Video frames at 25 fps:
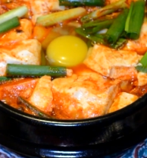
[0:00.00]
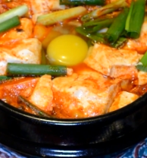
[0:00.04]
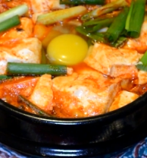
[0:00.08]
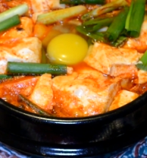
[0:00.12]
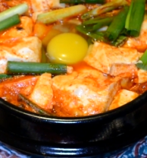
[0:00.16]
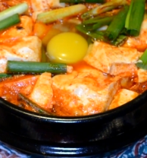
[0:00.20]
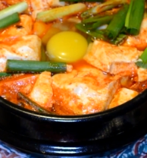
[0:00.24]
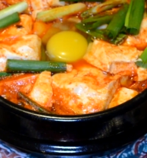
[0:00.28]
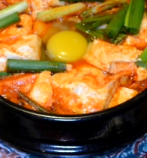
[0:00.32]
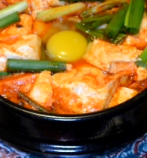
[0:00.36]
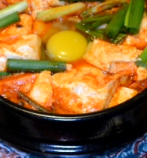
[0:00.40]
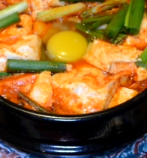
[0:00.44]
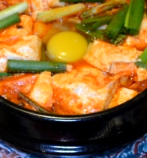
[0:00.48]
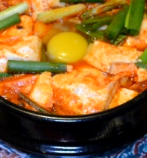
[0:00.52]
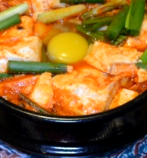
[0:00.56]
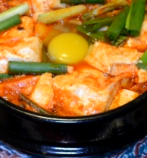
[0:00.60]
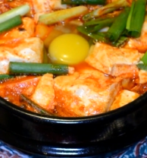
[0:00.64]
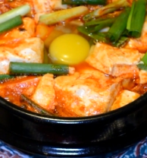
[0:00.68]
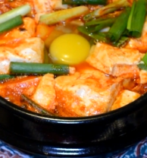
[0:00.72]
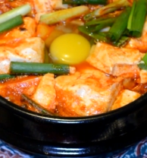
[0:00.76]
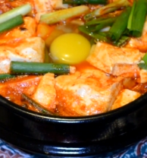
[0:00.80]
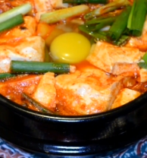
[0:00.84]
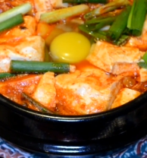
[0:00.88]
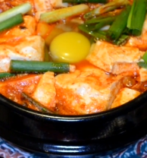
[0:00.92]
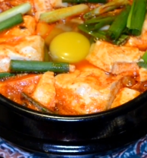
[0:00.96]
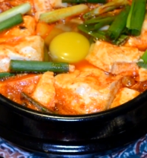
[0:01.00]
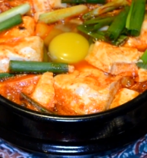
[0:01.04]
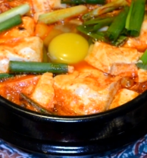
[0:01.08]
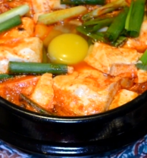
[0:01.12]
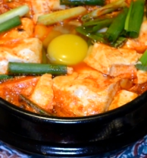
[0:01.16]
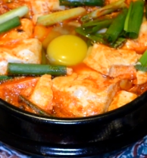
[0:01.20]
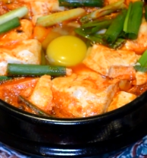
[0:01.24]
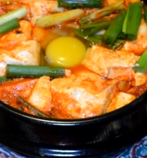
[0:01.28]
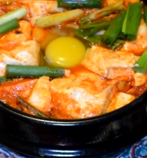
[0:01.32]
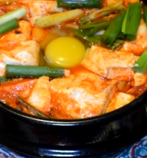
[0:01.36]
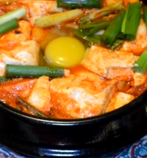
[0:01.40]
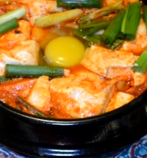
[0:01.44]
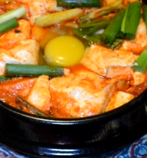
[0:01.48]
So yay! First time
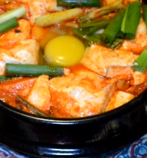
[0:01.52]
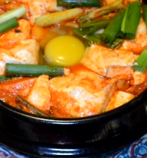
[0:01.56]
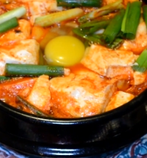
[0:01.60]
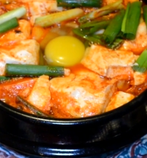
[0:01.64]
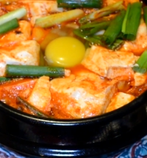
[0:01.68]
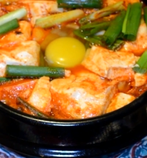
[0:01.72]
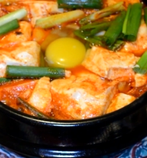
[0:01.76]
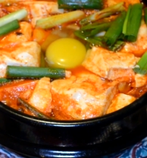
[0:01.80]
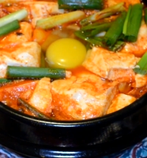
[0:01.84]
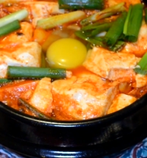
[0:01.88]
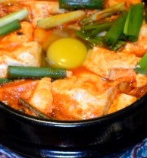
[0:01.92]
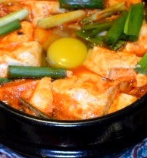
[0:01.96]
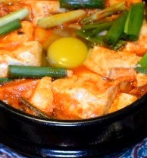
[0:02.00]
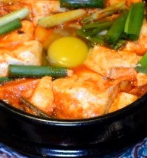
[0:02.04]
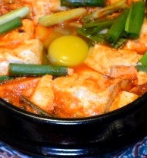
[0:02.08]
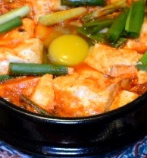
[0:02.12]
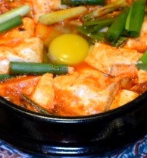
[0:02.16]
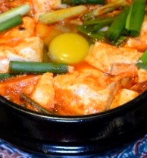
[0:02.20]
making sundubu